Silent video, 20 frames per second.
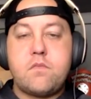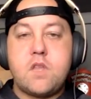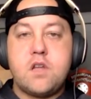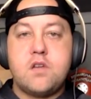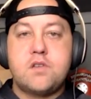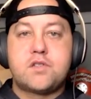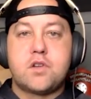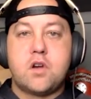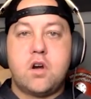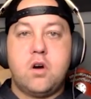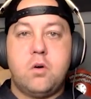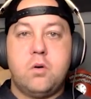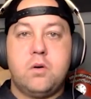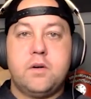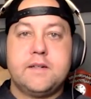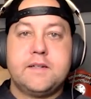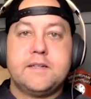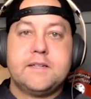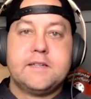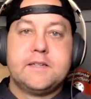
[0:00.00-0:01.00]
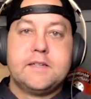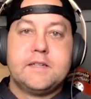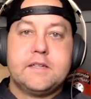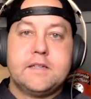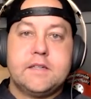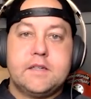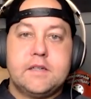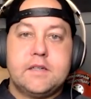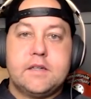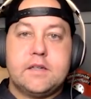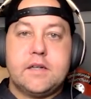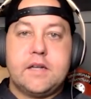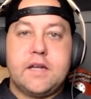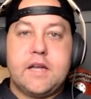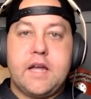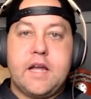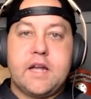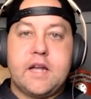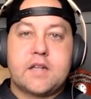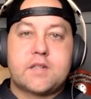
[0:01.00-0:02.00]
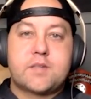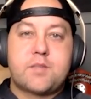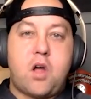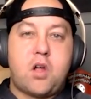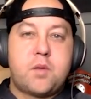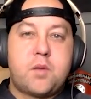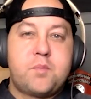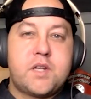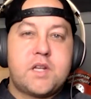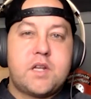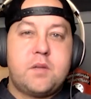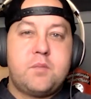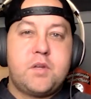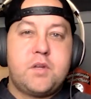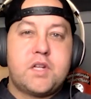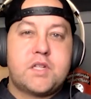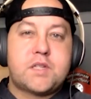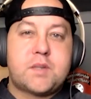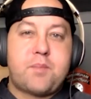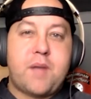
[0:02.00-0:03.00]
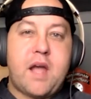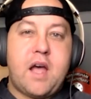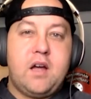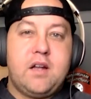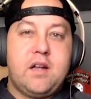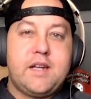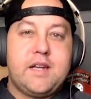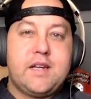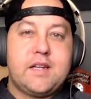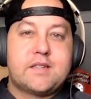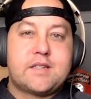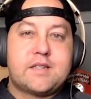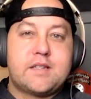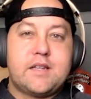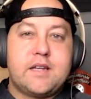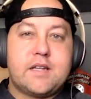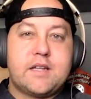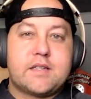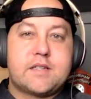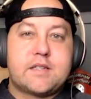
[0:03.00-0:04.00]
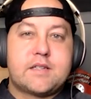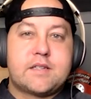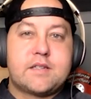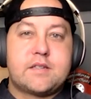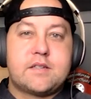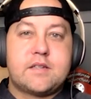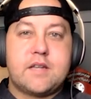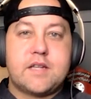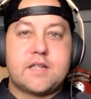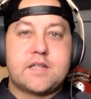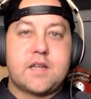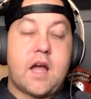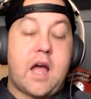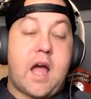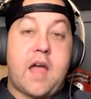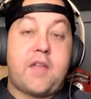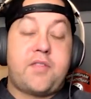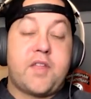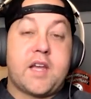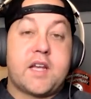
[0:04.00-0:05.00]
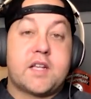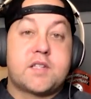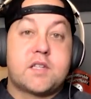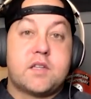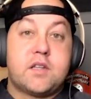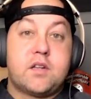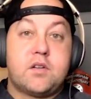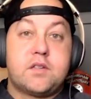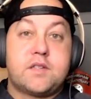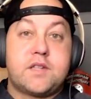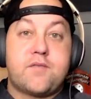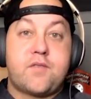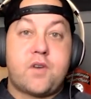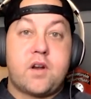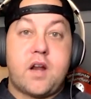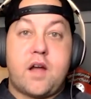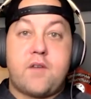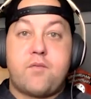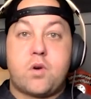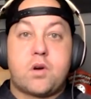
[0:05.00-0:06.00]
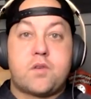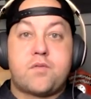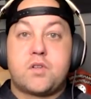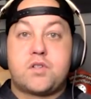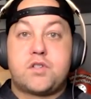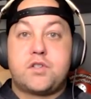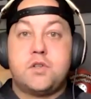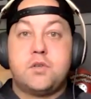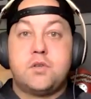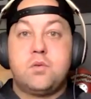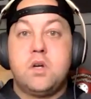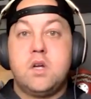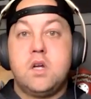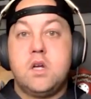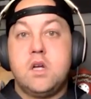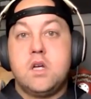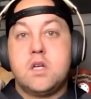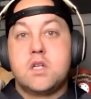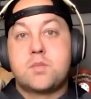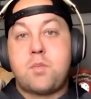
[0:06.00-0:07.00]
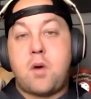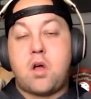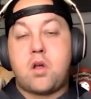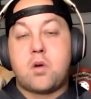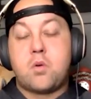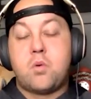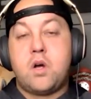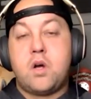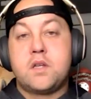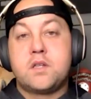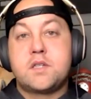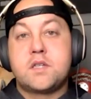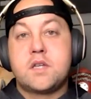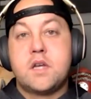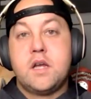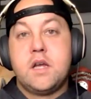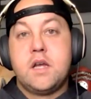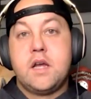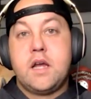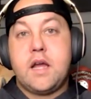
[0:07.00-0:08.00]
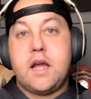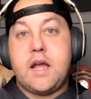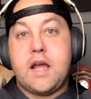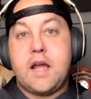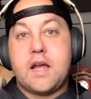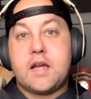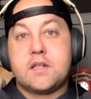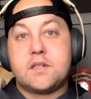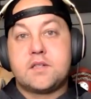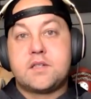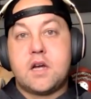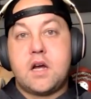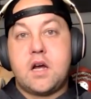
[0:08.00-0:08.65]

So in a smaller municipality, it's I think it's a little different. I've worked for 2 smaller ones, and